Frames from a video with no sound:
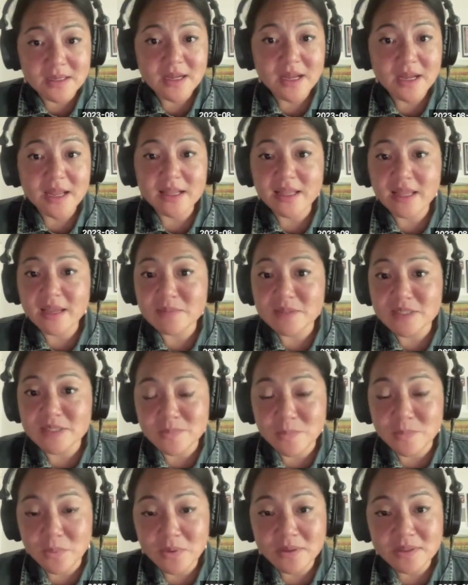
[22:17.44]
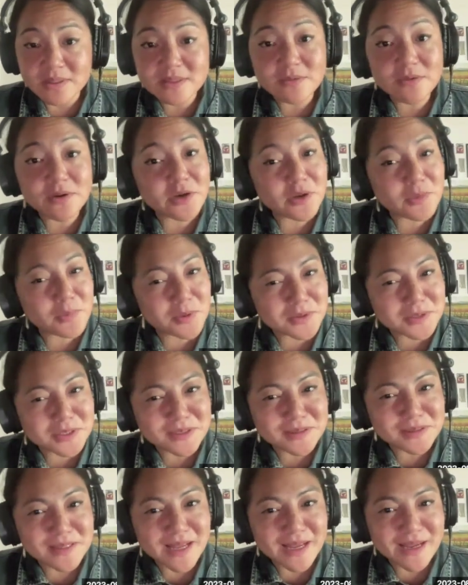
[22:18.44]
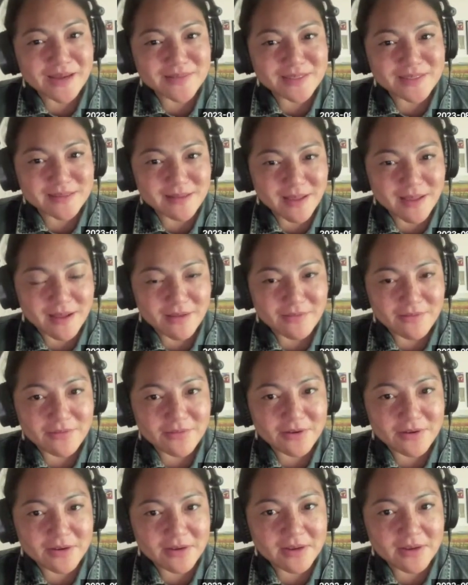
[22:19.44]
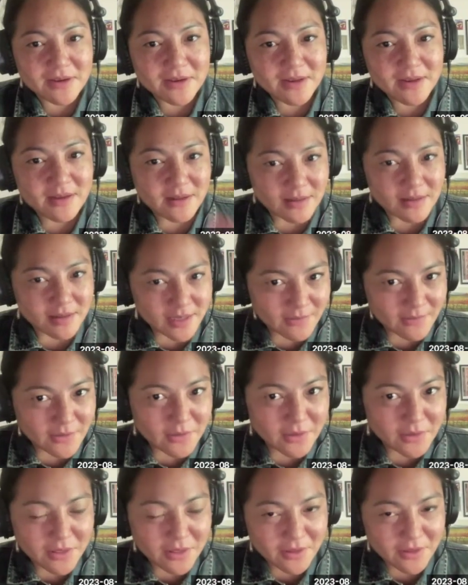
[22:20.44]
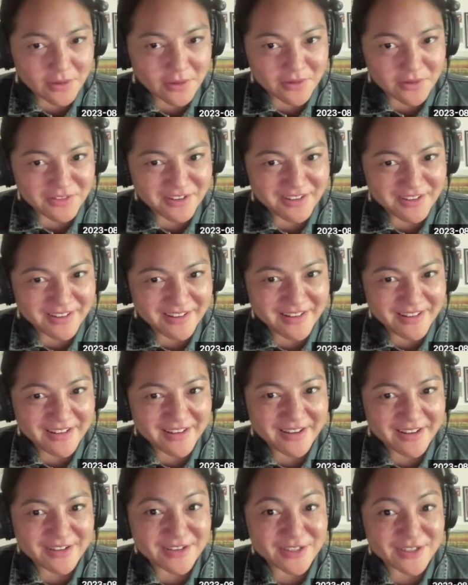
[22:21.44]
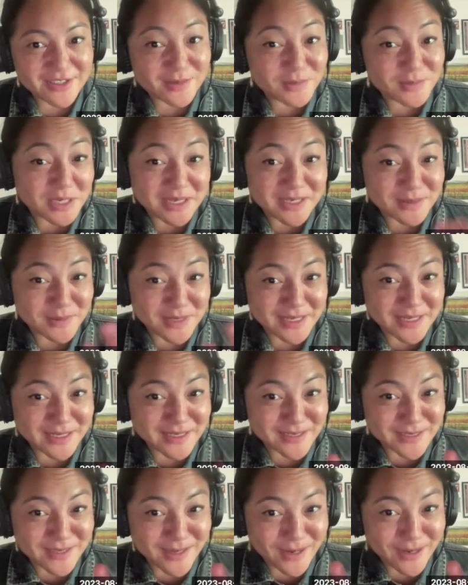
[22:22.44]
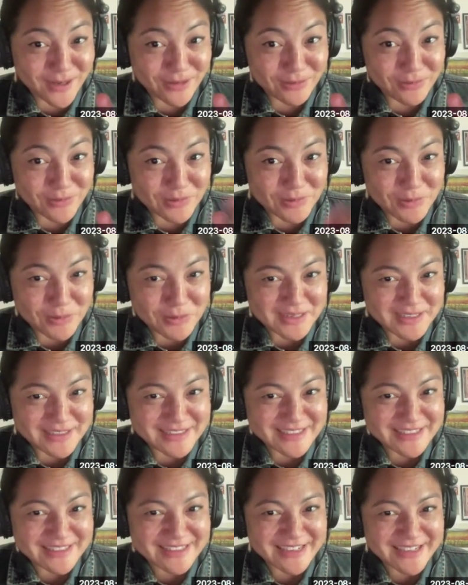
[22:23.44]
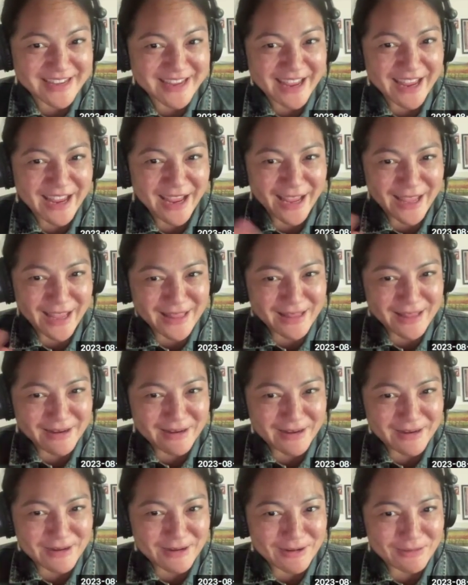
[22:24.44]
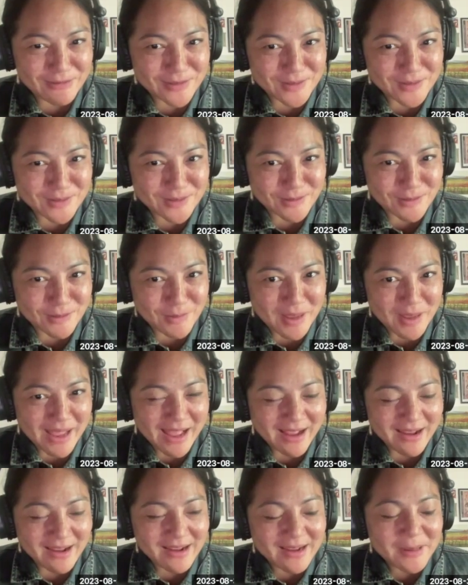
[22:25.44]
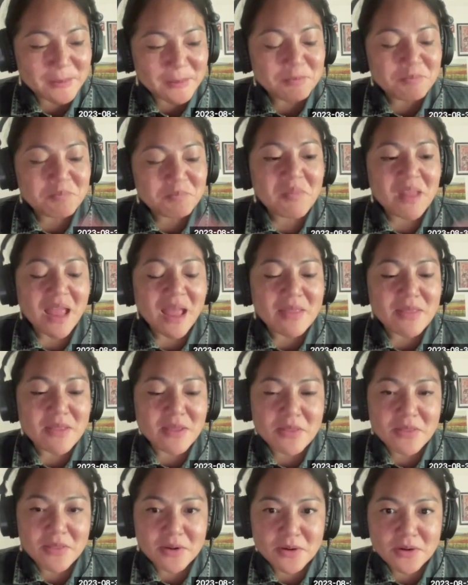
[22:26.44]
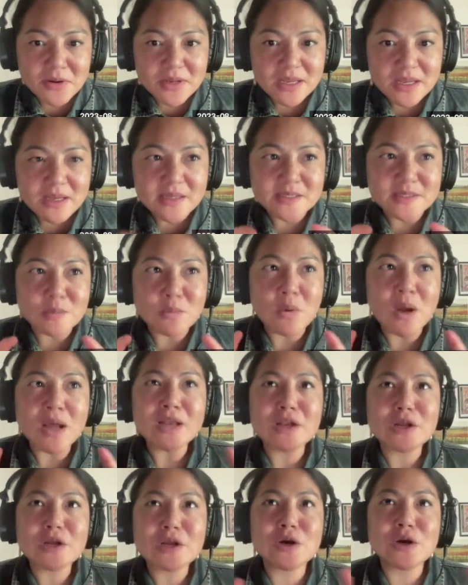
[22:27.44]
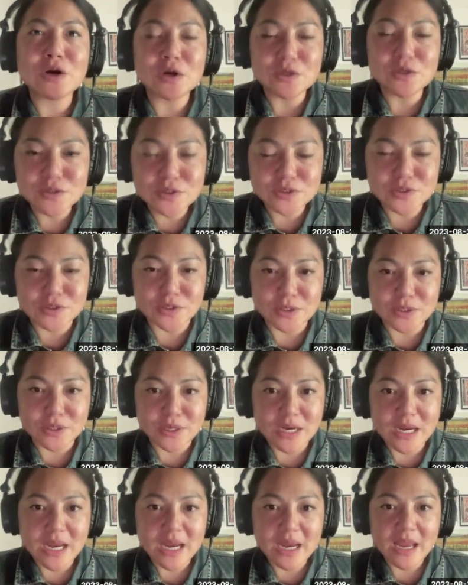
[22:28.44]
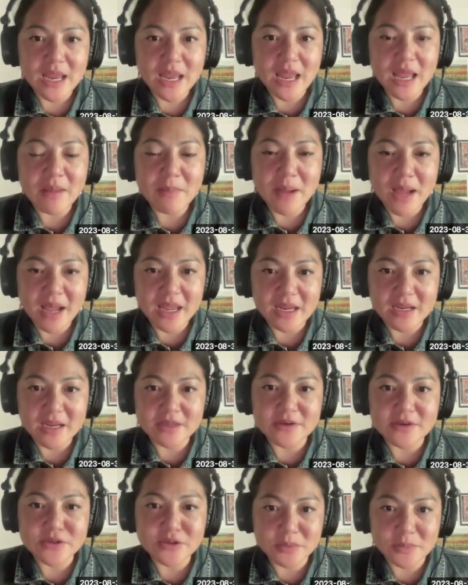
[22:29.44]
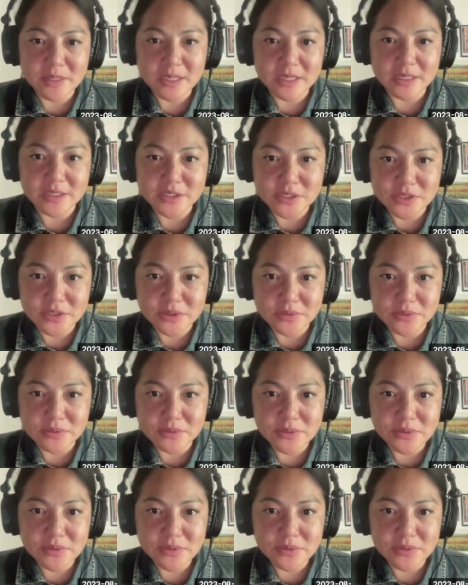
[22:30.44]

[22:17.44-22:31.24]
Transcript: I claim to support or in our personal lives love? I'll give you the third, just because we need to talk in 3 points, and then I know we'll circle back. And the third is, what culture am I contributing to